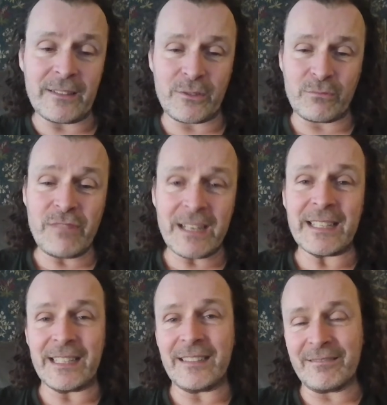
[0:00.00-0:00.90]
It's
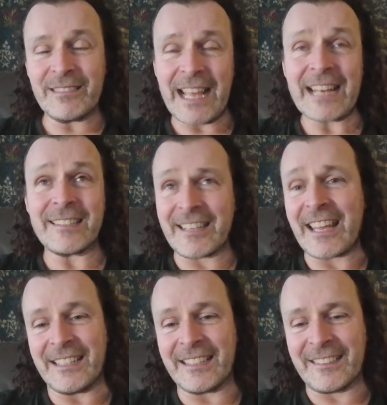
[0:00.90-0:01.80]
really
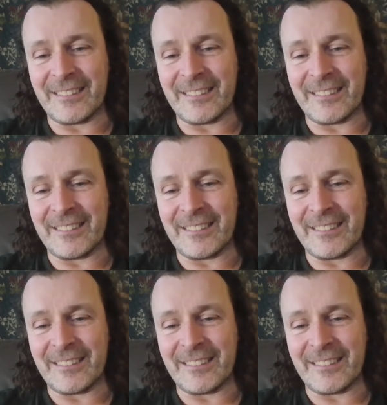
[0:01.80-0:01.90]
entertaining.